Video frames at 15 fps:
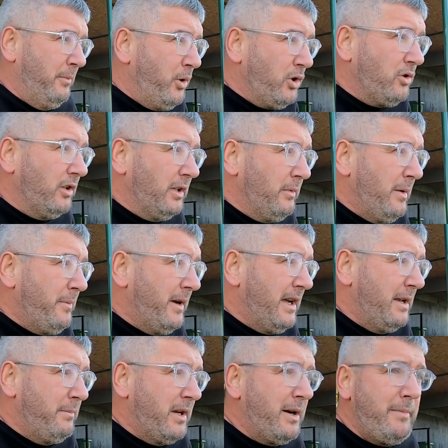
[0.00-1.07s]
push on a wee
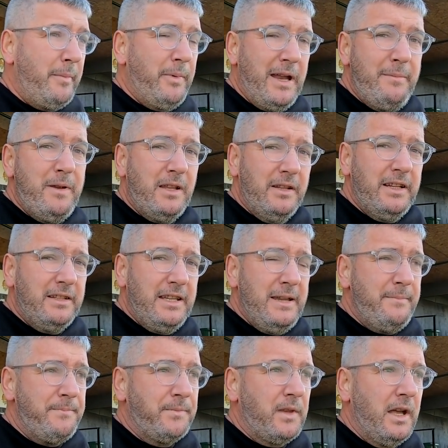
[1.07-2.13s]
bit and become a Premier League
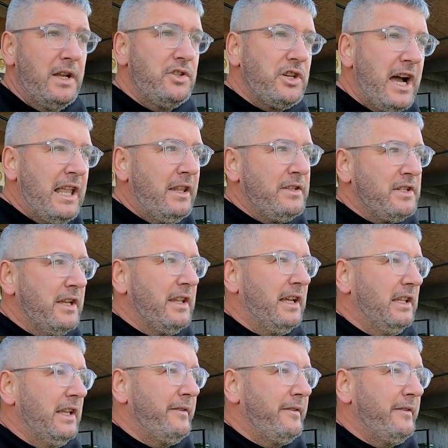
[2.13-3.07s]
team and challenge at that